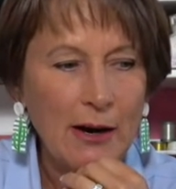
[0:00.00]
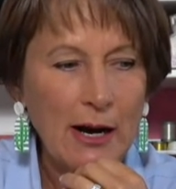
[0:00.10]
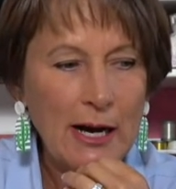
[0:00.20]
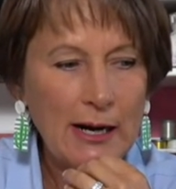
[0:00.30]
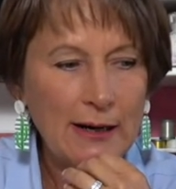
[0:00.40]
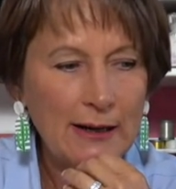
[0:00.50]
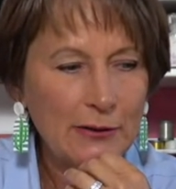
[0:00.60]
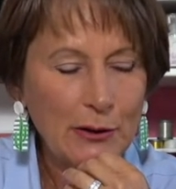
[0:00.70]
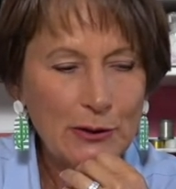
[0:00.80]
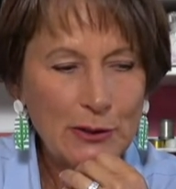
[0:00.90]
Uh,
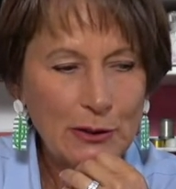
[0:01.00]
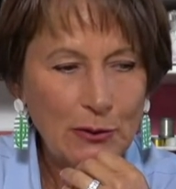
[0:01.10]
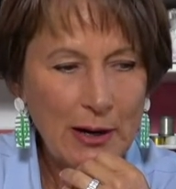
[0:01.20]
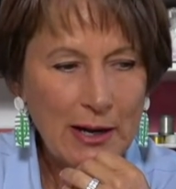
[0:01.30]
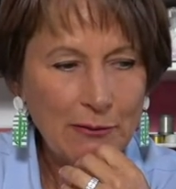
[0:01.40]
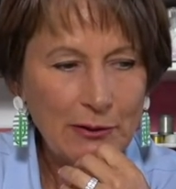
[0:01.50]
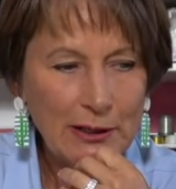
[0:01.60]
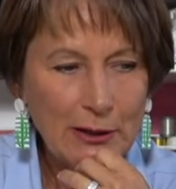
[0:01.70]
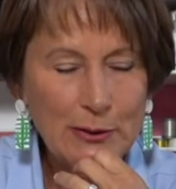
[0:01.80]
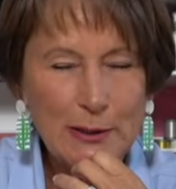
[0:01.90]
there's a great
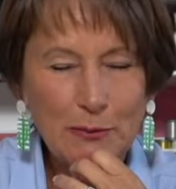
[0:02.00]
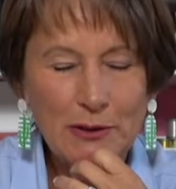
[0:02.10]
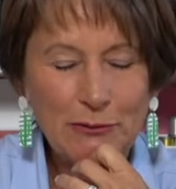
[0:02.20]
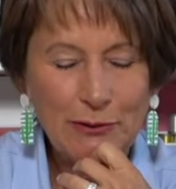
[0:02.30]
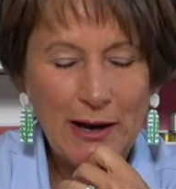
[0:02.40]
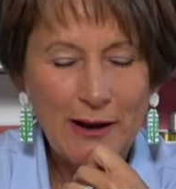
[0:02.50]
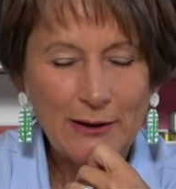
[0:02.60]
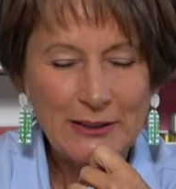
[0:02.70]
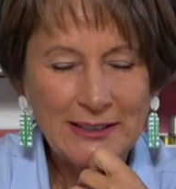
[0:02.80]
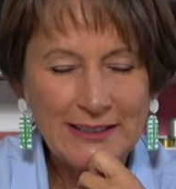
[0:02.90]
video someone
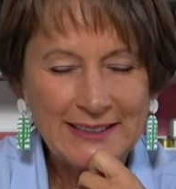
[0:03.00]
found.